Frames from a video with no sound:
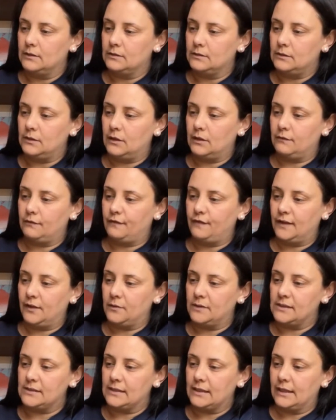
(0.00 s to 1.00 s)
So you can feel
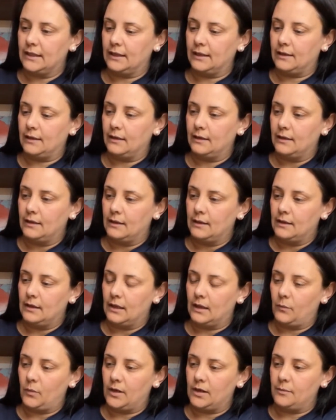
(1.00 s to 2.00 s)
it's like,
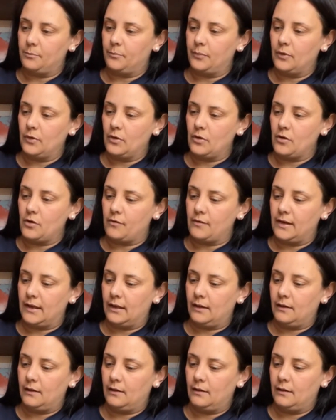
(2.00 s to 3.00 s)
I'm going to pour
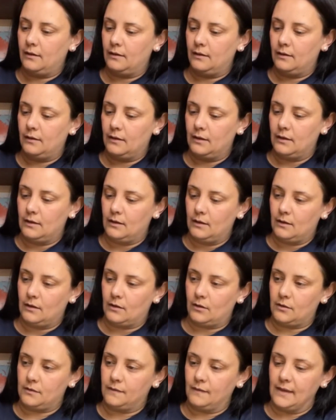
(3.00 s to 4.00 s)
it
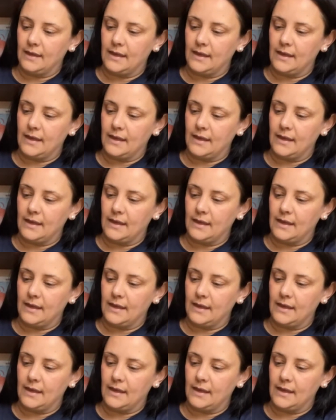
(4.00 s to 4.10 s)
on there.